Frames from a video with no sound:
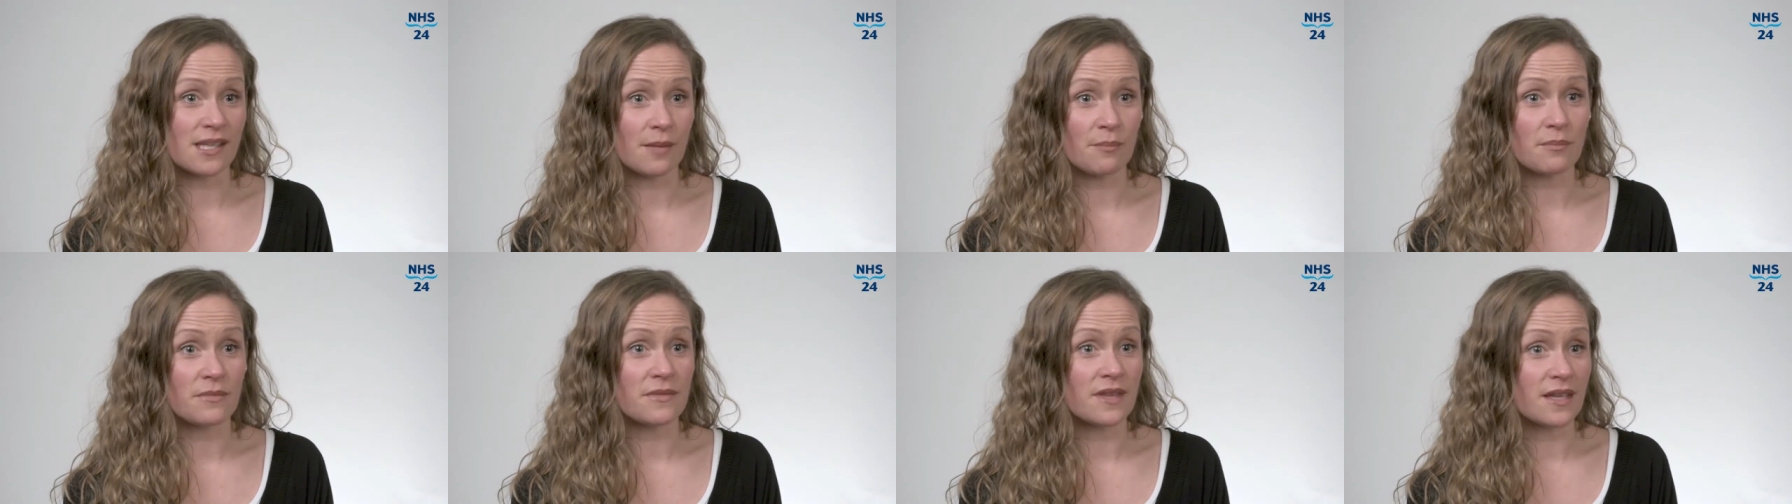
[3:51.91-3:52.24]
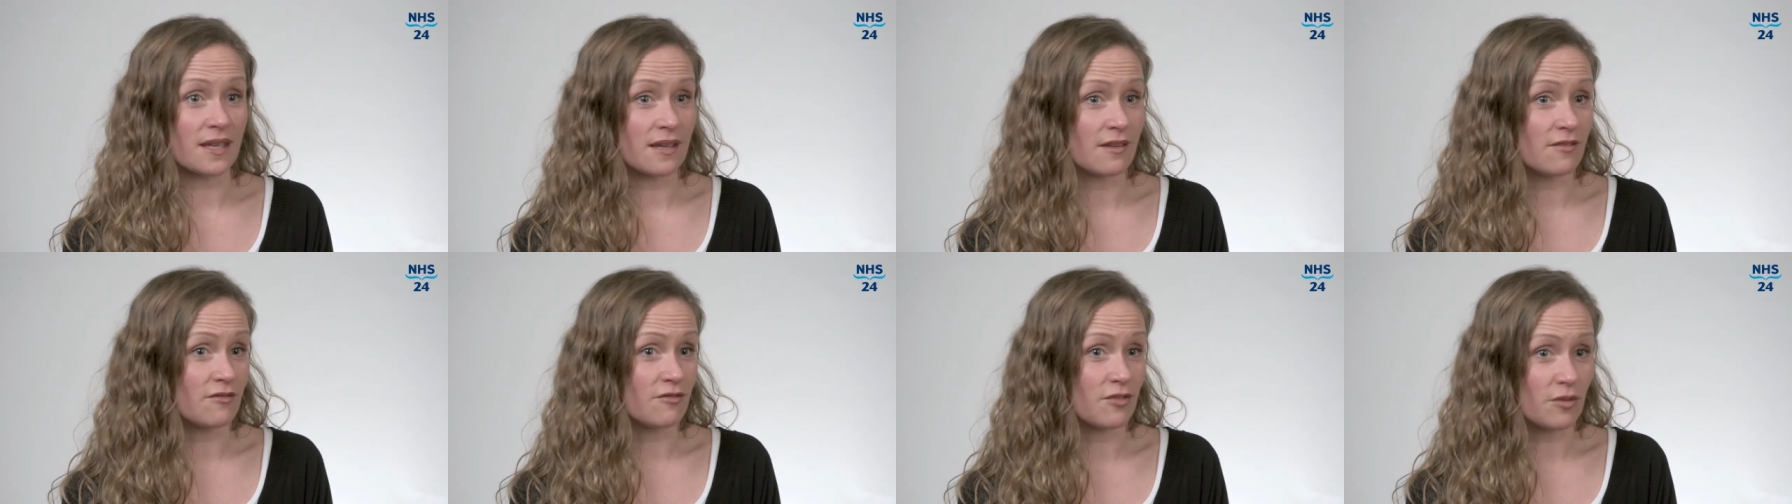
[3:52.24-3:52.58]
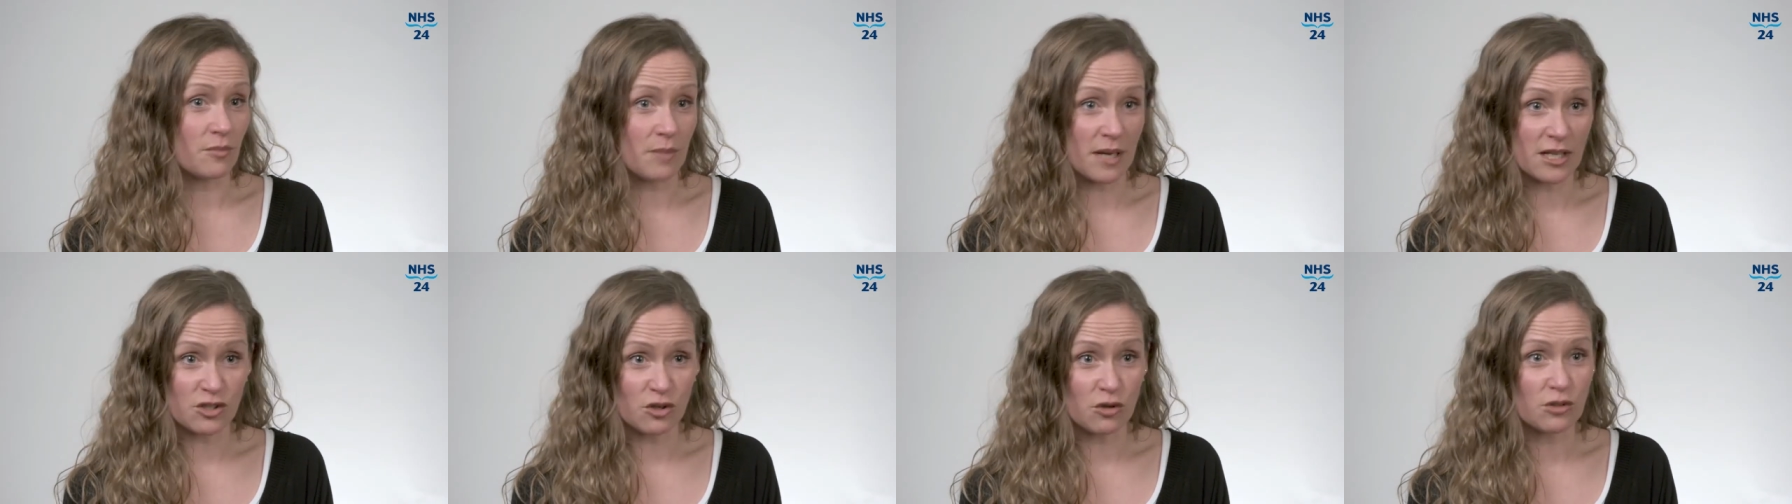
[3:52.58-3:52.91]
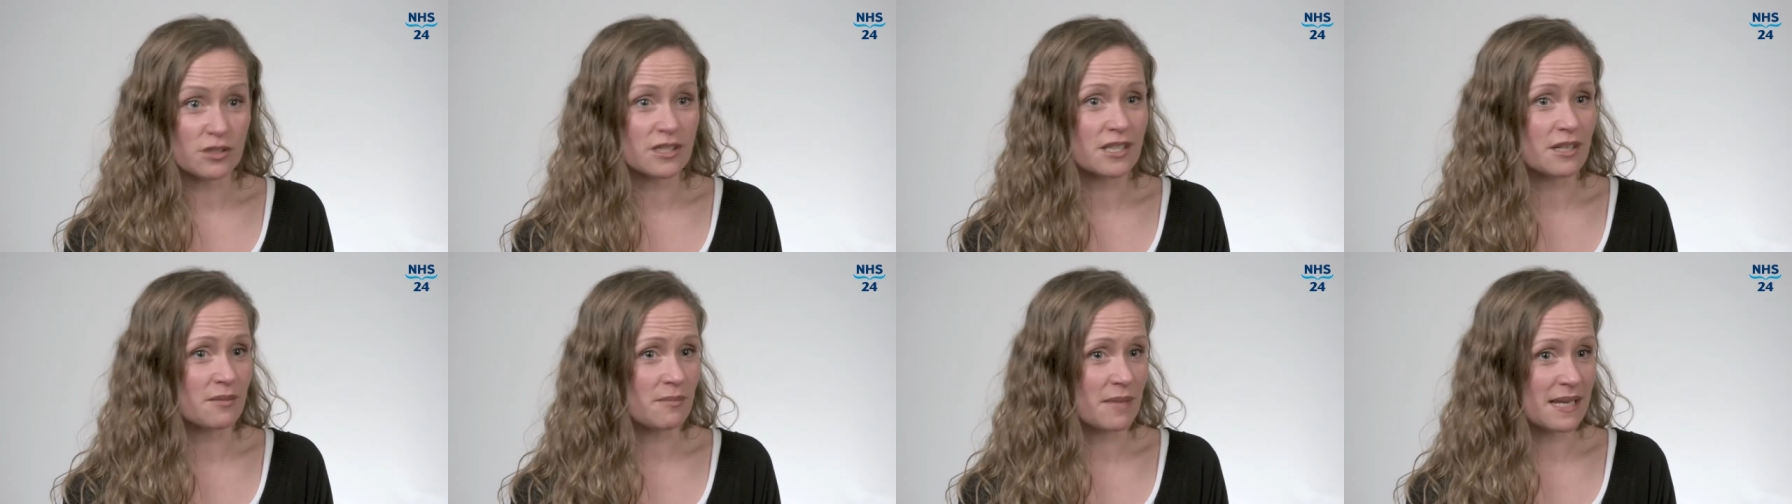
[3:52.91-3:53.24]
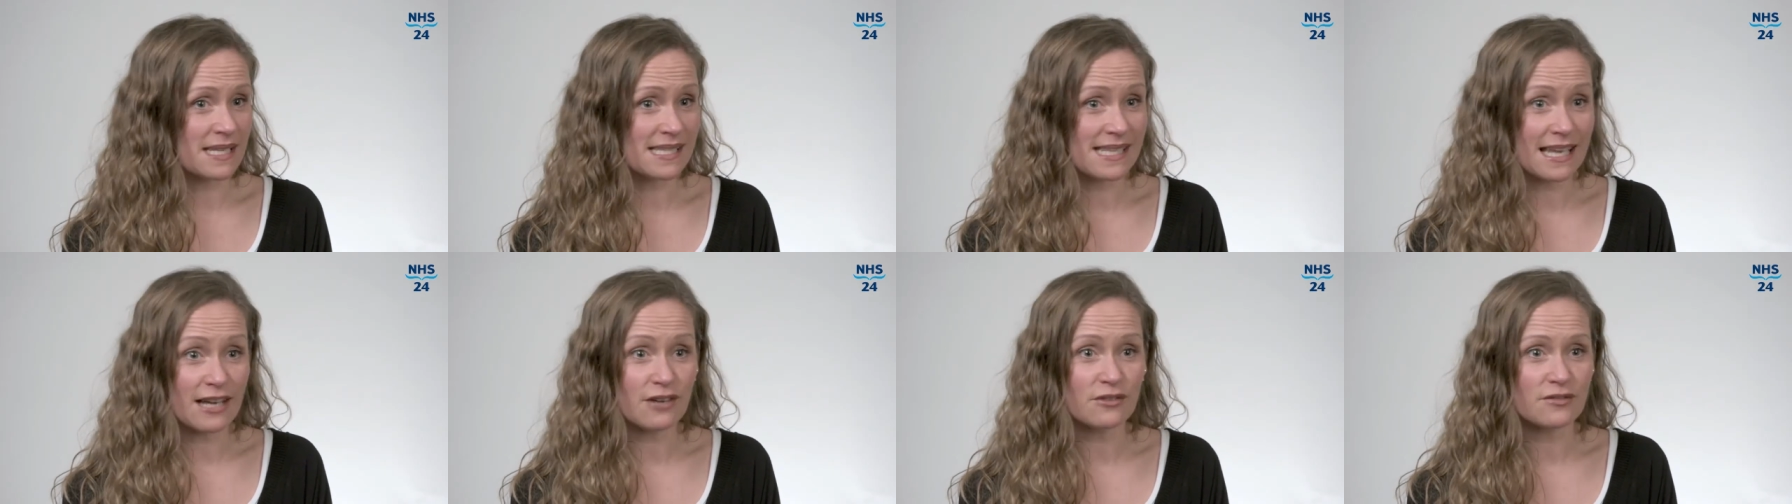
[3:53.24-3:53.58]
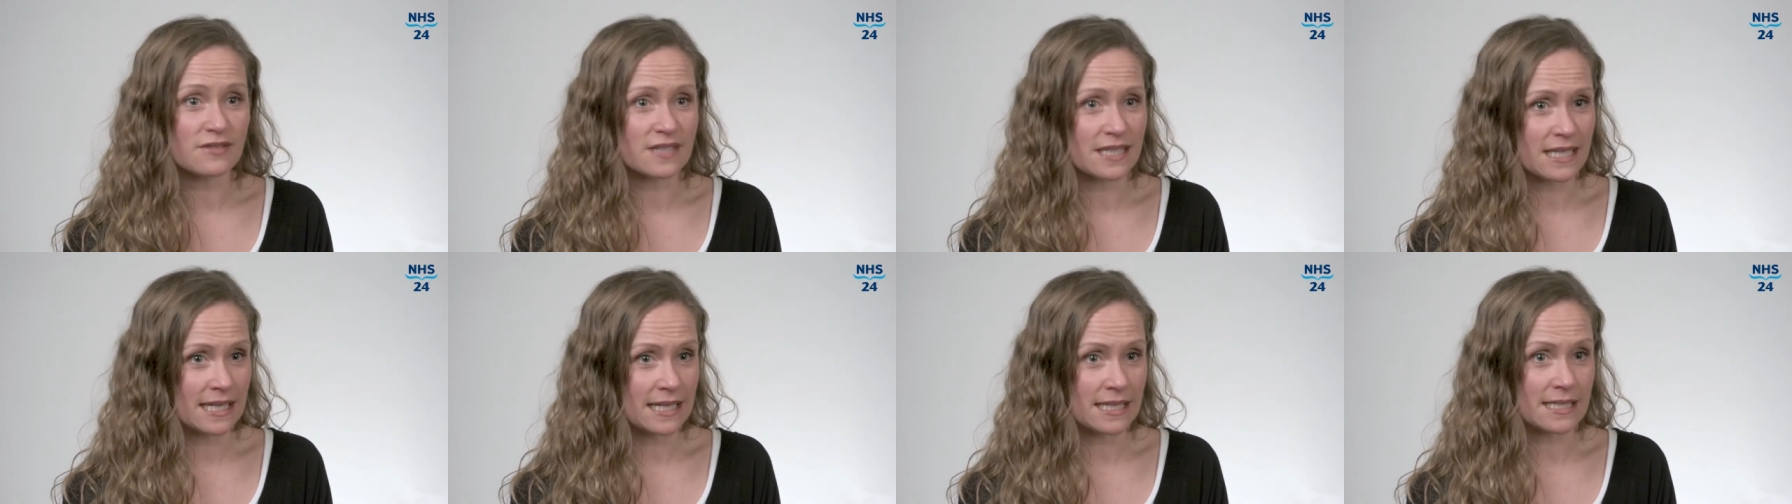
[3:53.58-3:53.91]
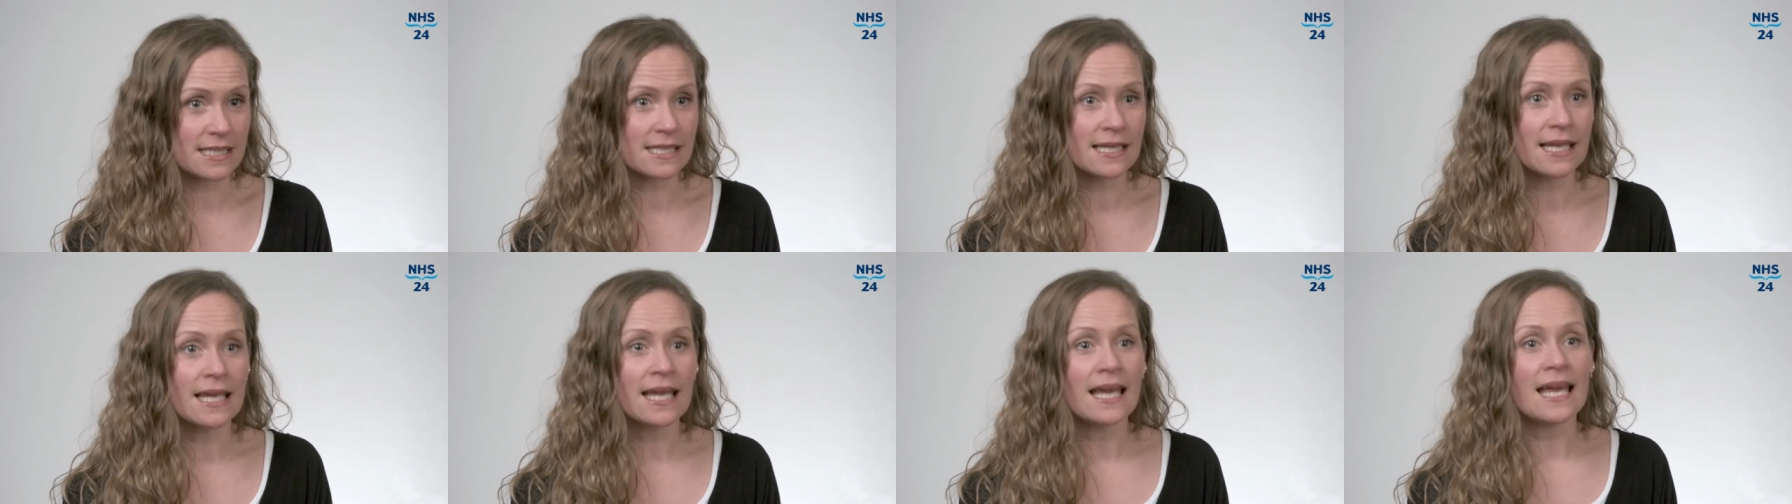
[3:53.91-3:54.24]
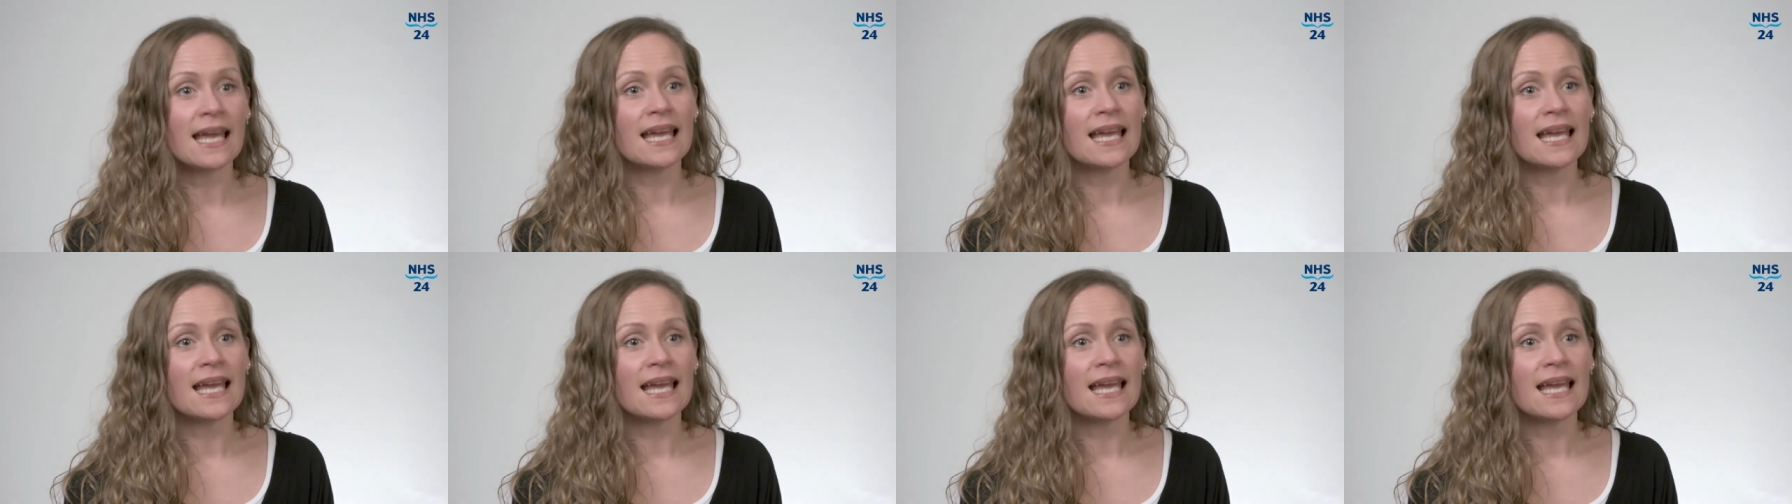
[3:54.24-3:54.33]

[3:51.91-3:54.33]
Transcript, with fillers: something for my daughter and myself to eat,